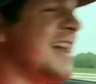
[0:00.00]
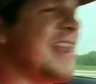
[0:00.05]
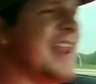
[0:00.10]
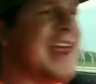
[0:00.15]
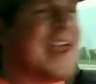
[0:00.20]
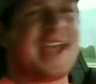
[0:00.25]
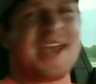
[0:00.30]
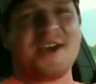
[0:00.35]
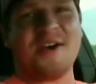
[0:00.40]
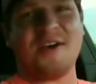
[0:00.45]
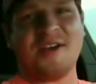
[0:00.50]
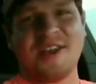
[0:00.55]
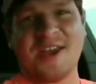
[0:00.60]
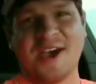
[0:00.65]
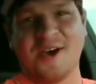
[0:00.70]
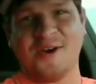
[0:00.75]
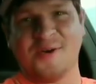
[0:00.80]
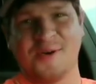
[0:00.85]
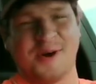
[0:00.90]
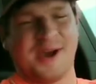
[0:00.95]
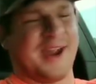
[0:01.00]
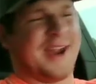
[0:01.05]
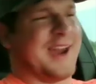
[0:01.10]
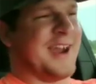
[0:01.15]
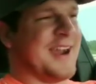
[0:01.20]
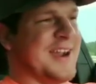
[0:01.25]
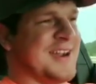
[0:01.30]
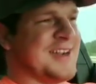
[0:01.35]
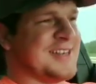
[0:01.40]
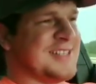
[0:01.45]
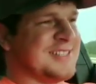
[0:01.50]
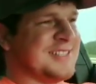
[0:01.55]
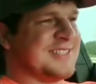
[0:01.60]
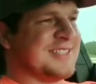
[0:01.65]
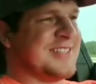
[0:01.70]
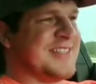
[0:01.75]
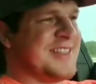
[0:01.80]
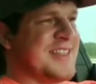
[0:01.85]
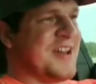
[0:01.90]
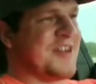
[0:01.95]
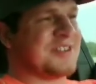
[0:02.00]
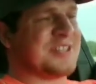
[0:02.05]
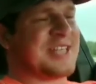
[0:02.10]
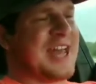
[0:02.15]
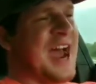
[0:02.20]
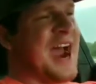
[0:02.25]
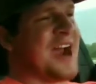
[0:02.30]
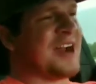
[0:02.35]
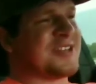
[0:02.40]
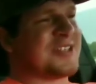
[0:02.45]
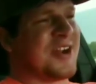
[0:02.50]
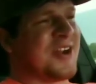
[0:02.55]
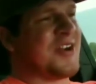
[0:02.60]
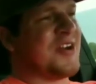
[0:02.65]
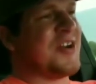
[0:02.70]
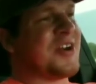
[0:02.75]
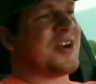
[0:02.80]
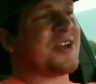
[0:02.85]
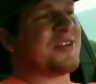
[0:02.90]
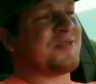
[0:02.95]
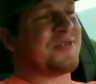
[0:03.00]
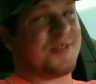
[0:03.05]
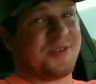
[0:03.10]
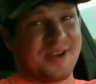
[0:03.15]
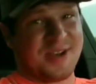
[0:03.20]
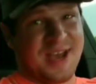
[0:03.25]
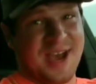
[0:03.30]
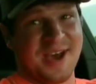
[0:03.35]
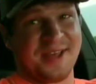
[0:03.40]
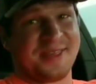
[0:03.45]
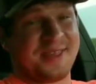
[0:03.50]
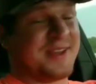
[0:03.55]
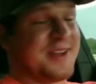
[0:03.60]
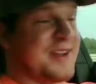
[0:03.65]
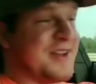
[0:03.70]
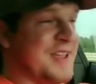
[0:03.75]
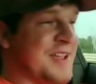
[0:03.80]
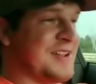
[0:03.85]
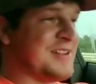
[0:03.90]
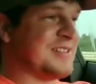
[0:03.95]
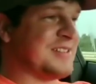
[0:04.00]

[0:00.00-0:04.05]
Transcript: It ain't going nowhere. Those tires aren't hooking for nothing.